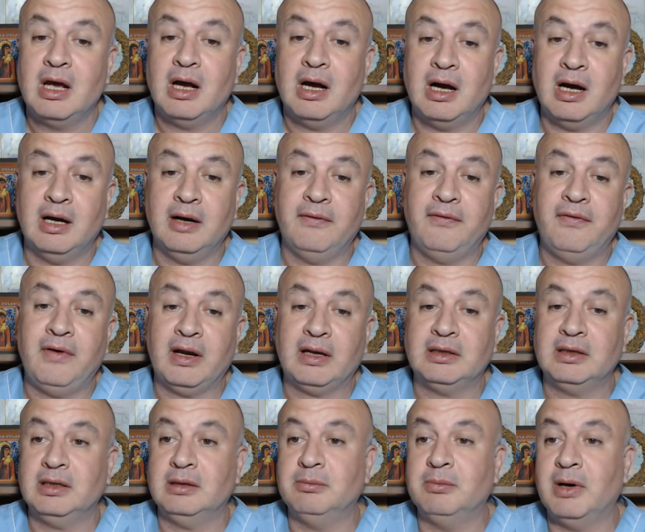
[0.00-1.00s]
are
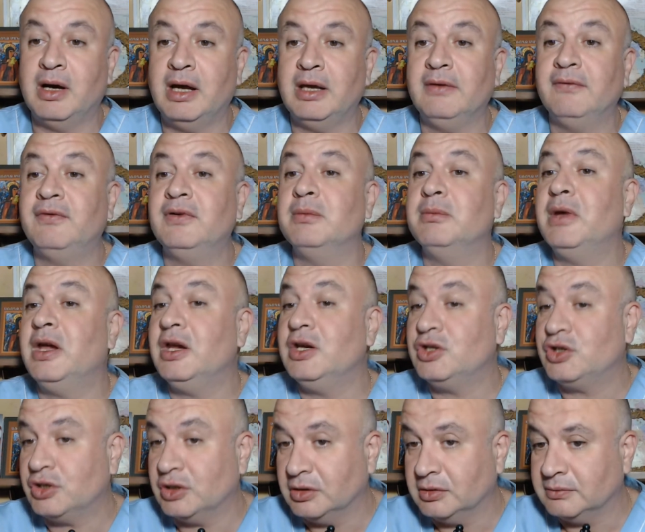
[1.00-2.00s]
affected by
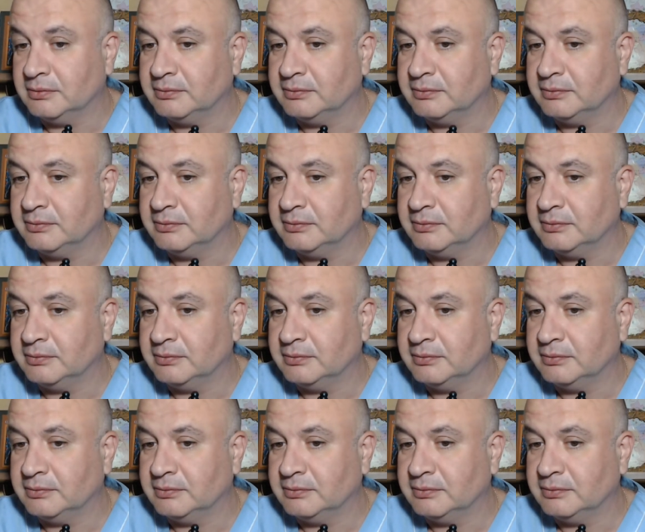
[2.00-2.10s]
inflammation.